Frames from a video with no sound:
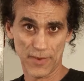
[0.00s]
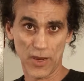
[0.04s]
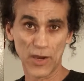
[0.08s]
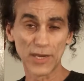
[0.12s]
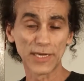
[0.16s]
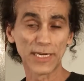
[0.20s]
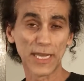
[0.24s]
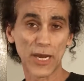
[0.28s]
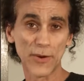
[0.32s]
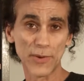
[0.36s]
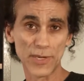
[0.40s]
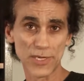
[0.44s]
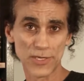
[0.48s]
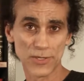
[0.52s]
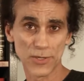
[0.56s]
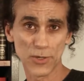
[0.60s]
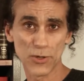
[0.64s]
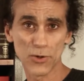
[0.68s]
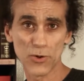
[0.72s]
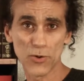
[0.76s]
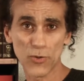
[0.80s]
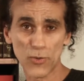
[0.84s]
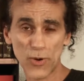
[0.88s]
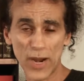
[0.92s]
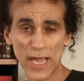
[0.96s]
I go into
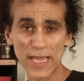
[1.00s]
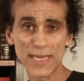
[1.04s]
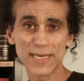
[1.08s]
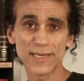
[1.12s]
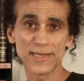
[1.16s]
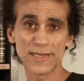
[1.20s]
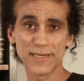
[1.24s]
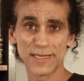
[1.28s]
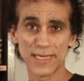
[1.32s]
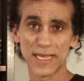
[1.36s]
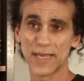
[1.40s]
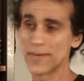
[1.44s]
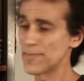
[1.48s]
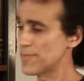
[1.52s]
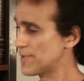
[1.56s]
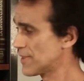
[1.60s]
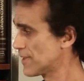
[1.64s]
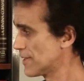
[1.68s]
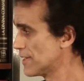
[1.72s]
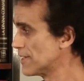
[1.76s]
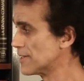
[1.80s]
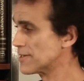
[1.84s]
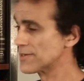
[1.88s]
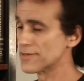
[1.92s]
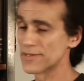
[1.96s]
great
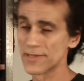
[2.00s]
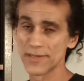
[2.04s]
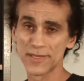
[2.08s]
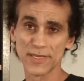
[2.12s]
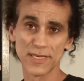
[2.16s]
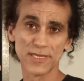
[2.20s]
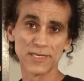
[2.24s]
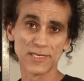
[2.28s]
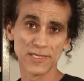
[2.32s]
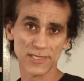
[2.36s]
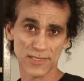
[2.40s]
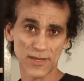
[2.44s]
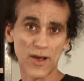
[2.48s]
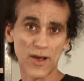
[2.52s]
depth into these